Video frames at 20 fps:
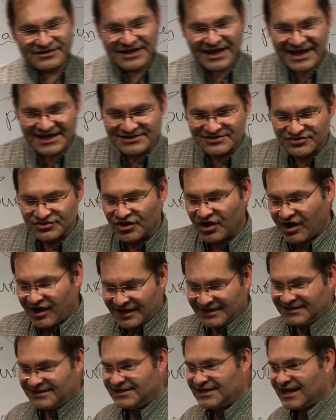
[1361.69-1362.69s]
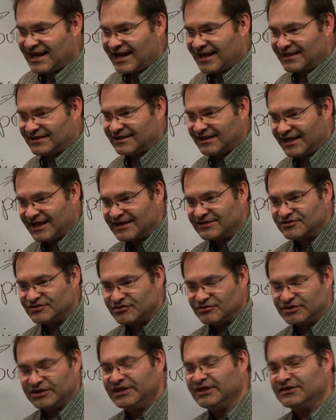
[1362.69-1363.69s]
has not yet
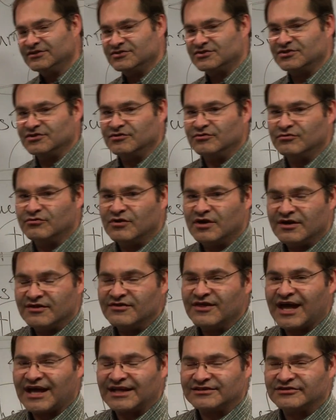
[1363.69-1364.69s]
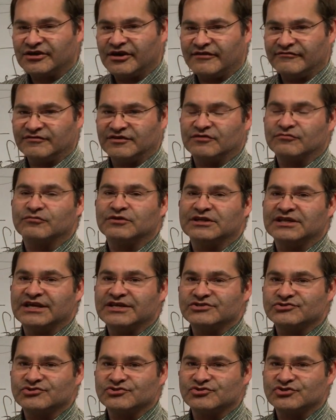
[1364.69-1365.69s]
entered into that covenant
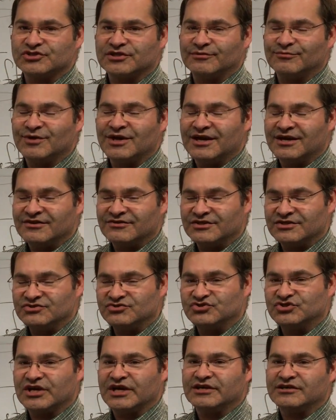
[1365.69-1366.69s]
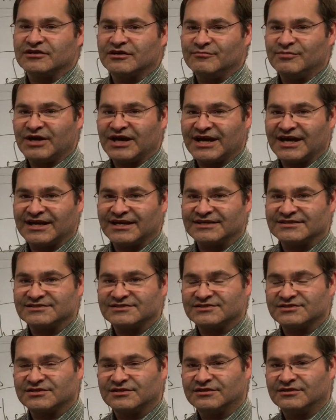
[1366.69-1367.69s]
relationship that Jacob
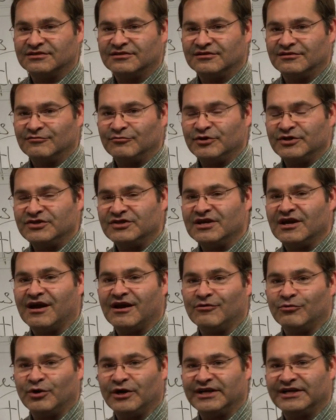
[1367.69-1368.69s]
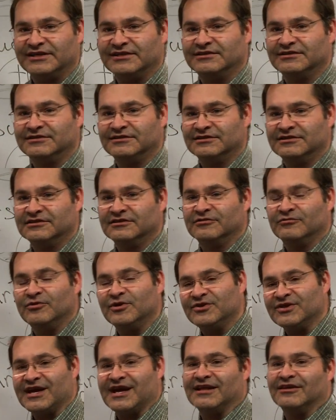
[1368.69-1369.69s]
has with Yahweh,
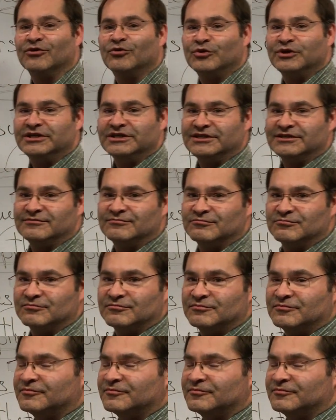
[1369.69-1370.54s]
with Elohim,